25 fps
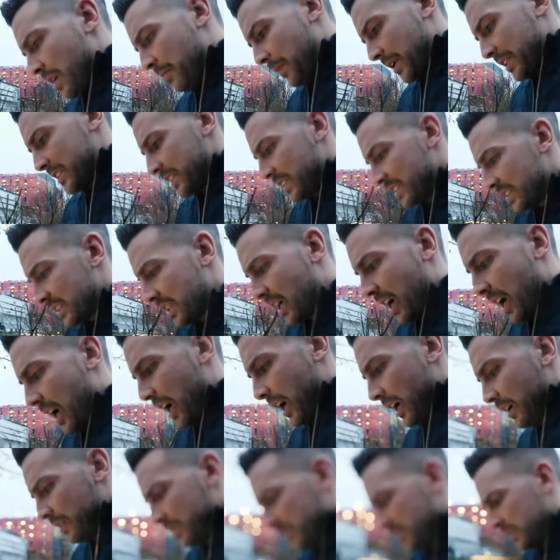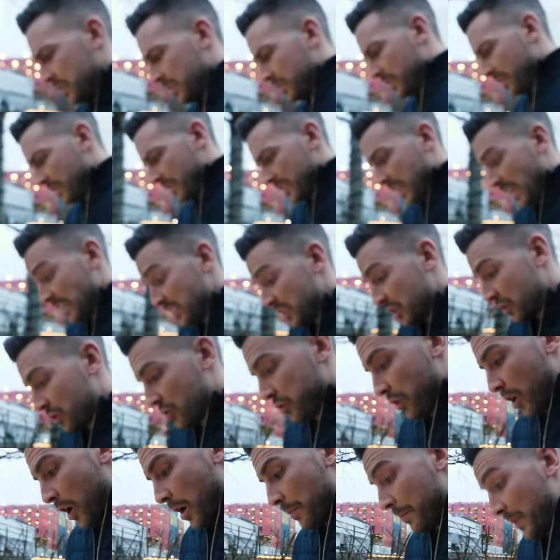My sister saying she's
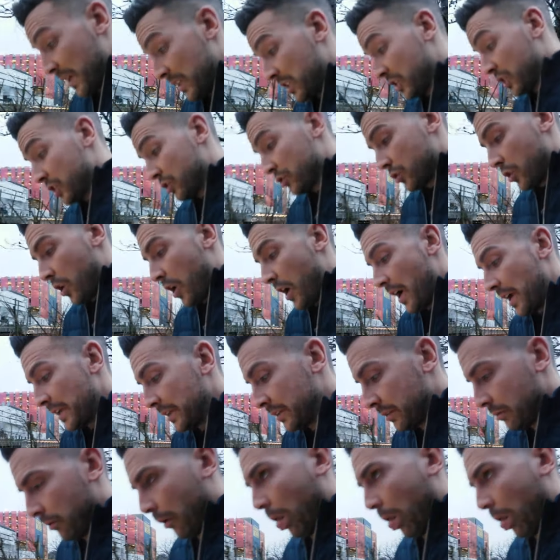crying. She's crying.